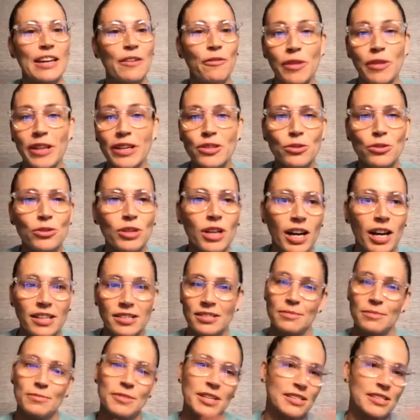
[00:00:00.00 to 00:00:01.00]
They do
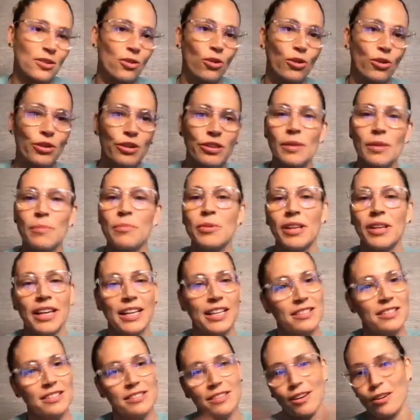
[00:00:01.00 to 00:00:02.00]
customs. That's a whole other thing. But like,
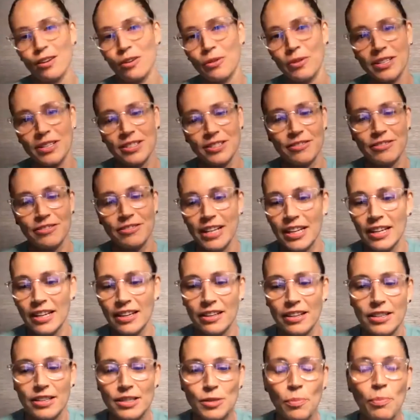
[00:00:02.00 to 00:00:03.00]
his colorways are
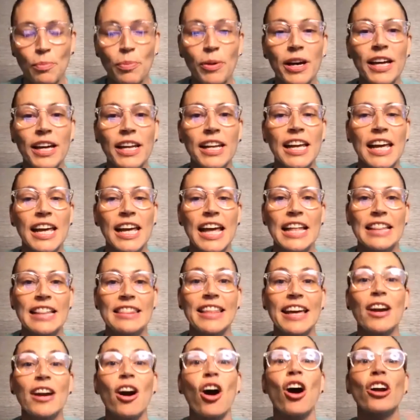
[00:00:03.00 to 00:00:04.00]
ridiculous. But
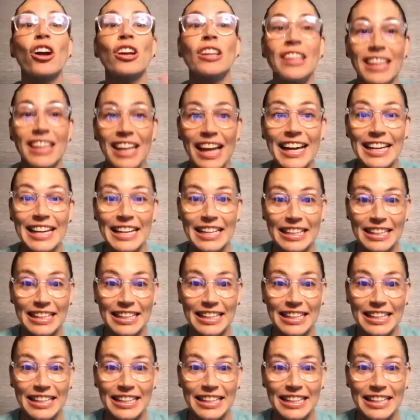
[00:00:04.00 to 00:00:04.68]
are light.